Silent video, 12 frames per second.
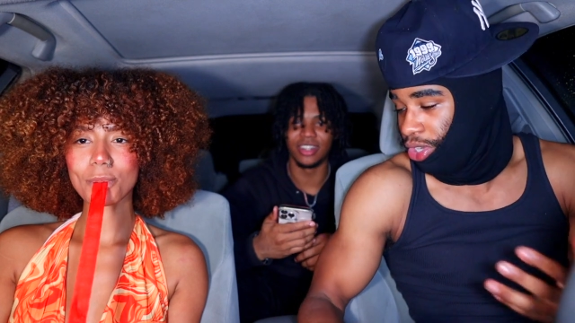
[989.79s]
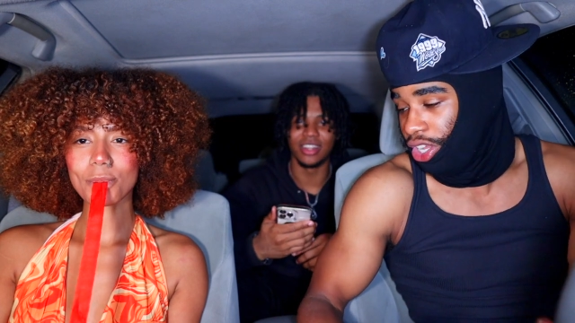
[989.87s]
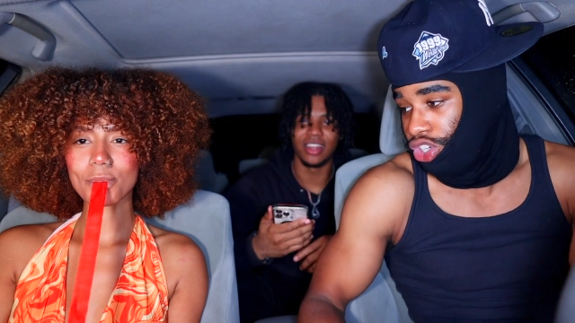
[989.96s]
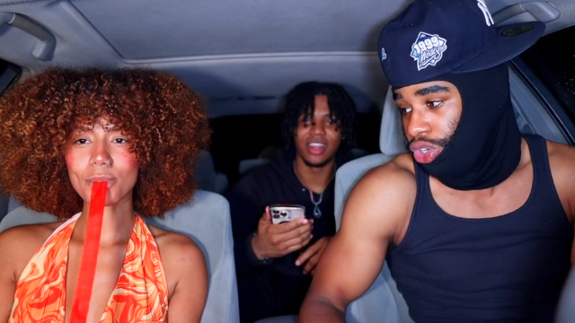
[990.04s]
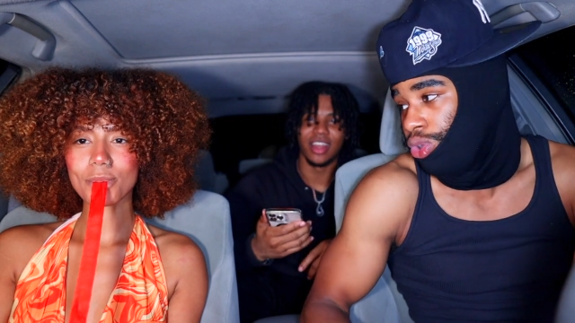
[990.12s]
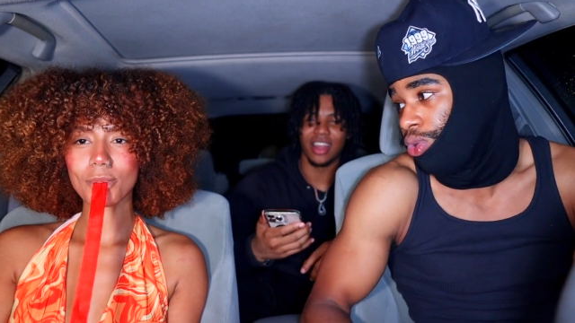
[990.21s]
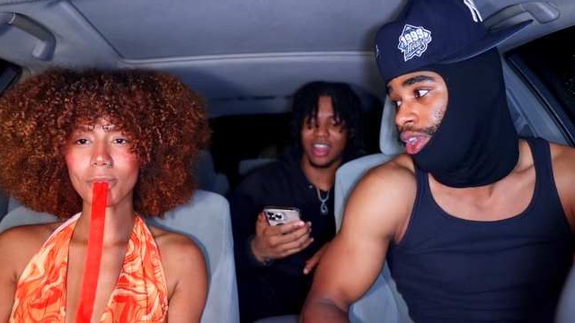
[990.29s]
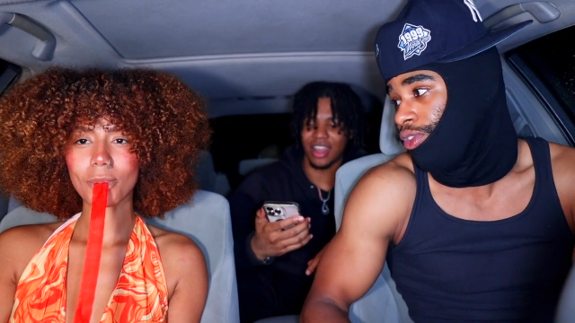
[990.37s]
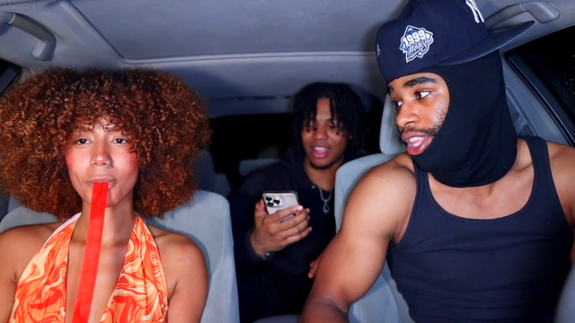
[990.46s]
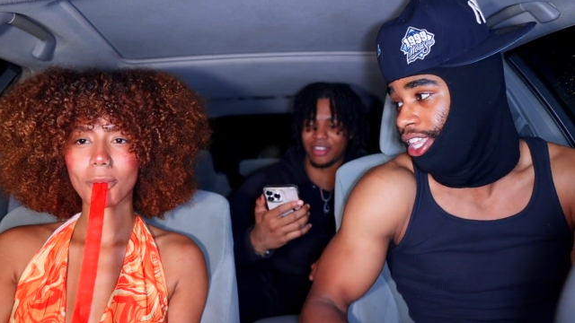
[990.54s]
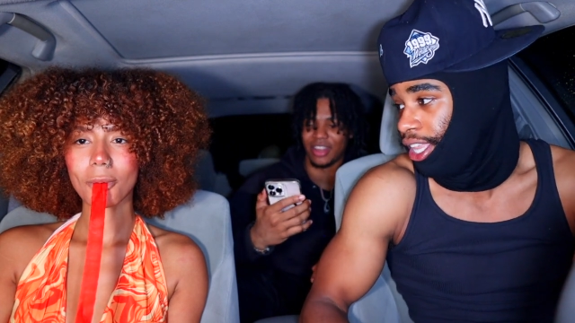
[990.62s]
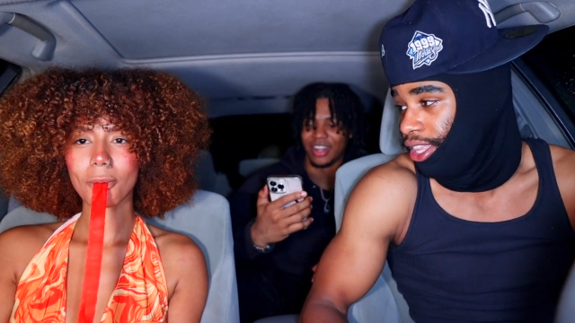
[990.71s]
Speaker 1: trying to show you. Can
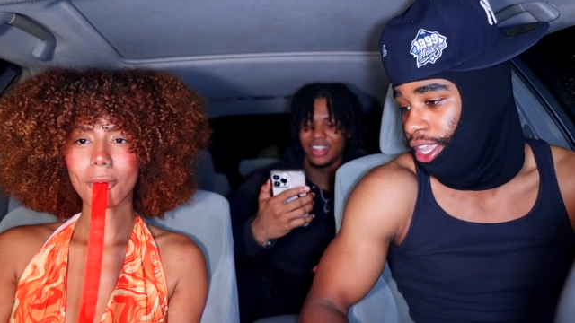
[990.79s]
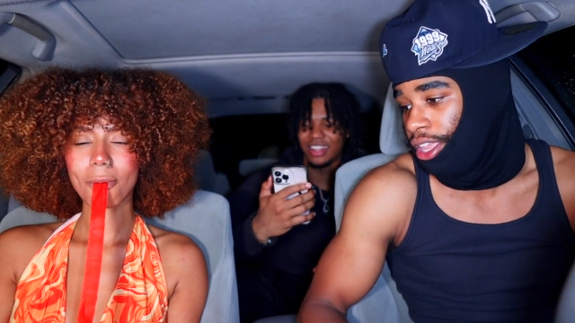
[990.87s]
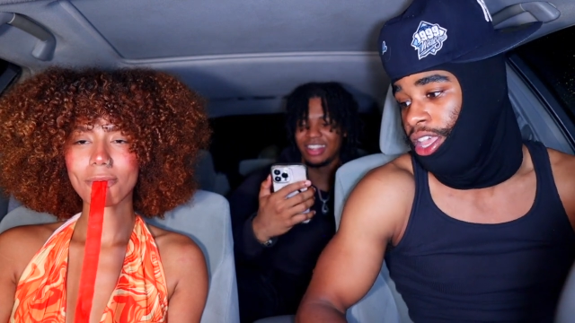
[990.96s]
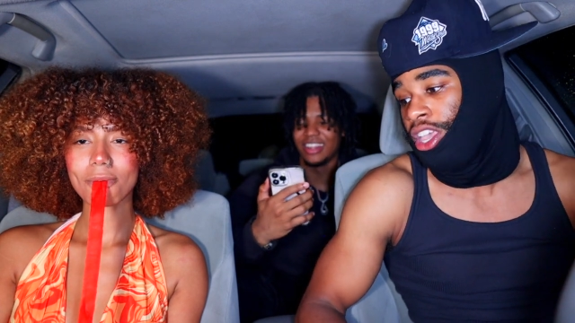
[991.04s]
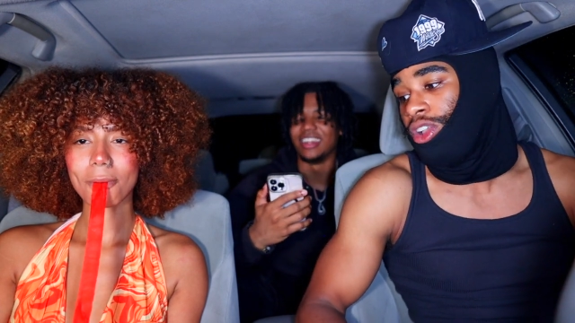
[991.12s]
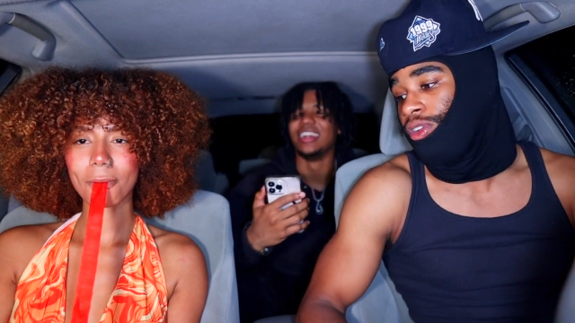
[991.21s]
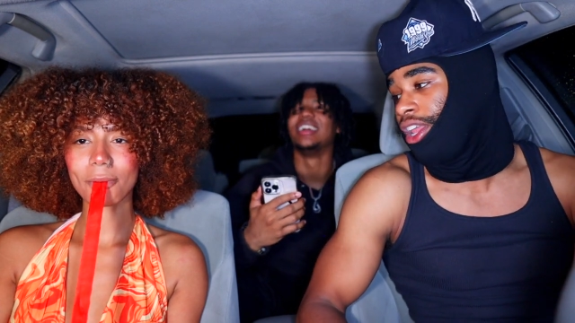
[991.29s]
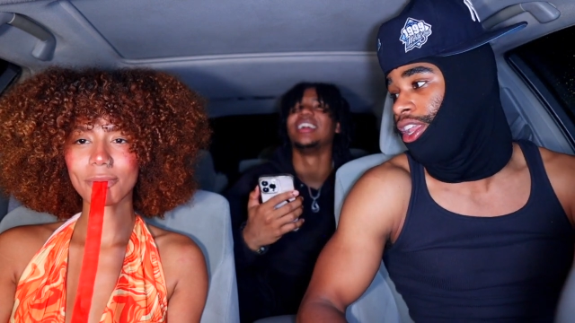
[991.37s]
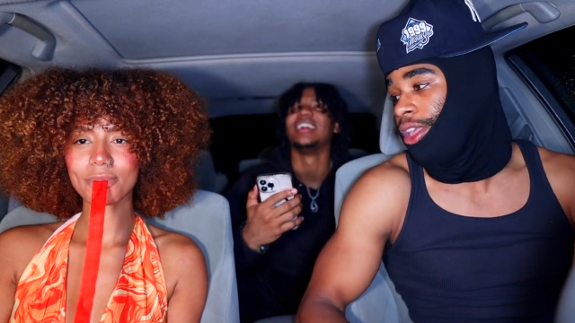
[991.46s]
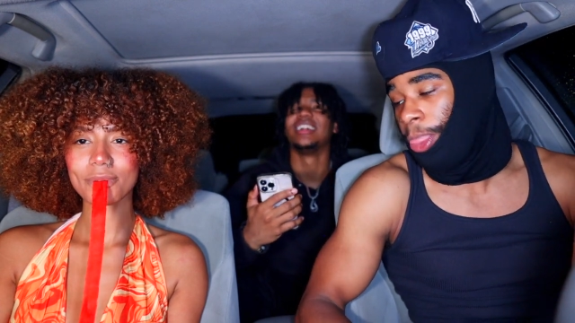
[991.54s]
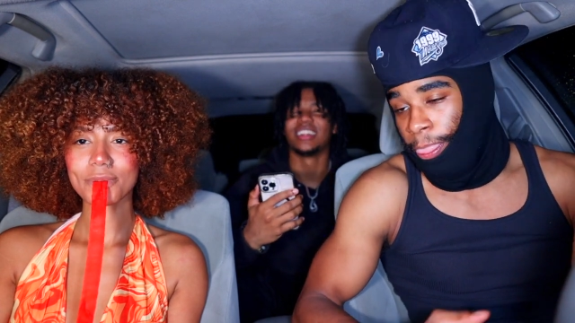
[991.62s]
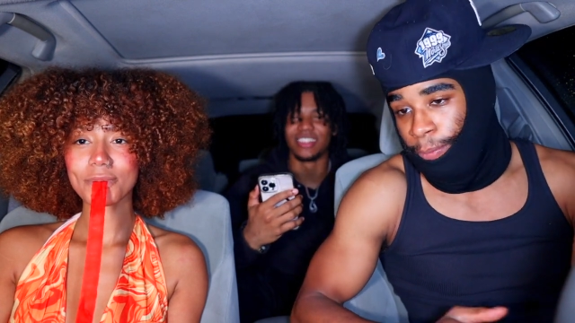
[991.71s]
really ready? get there.
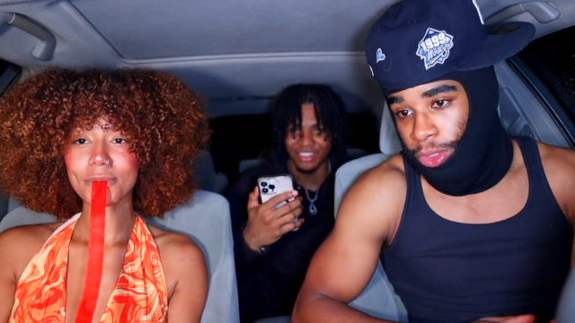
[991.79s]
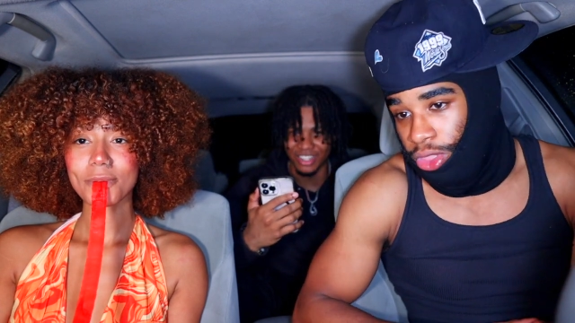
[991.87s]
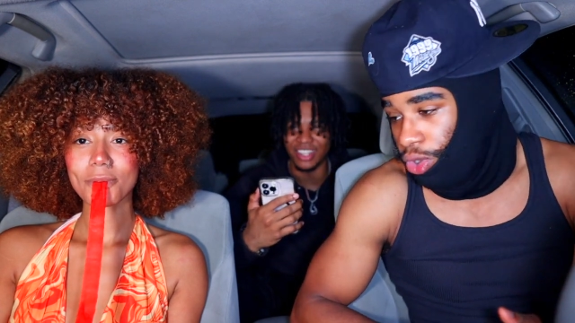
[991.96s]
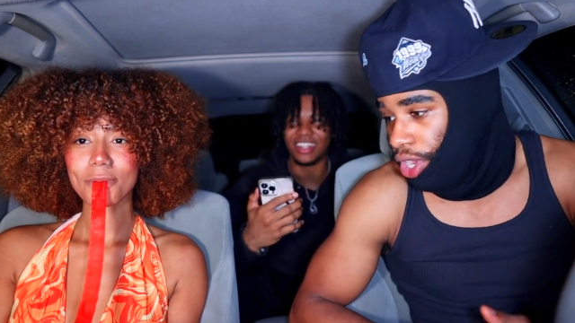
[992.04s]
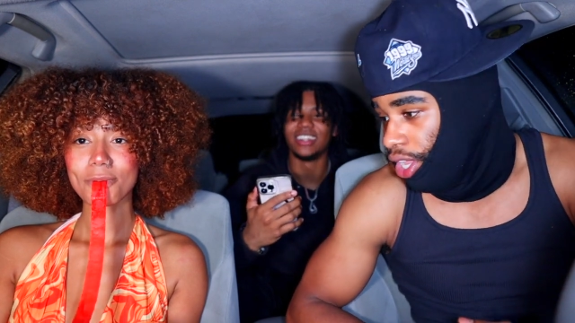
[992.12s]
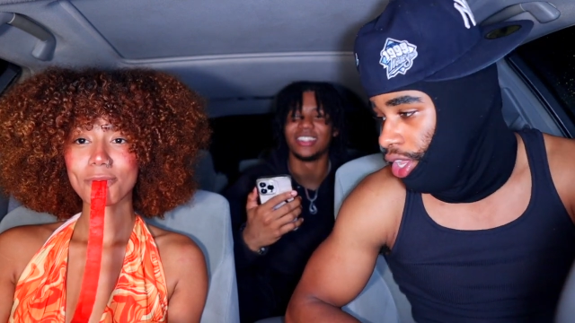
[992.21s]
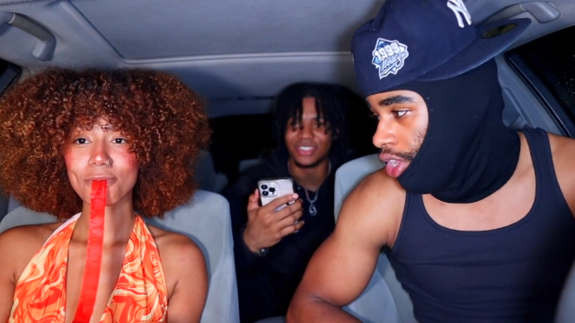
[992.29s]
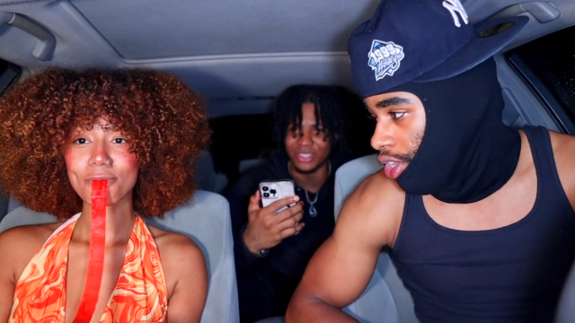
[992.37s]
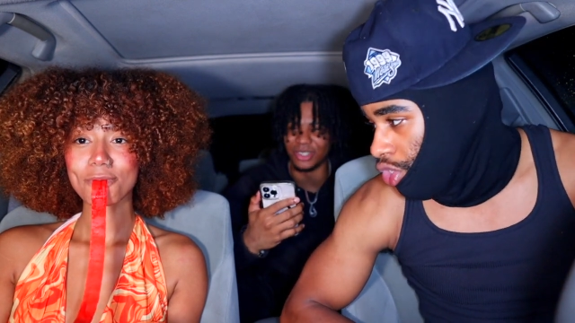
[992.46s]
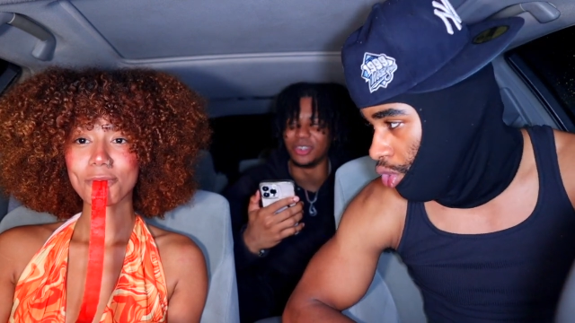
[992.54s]
Ready? Three, Three two,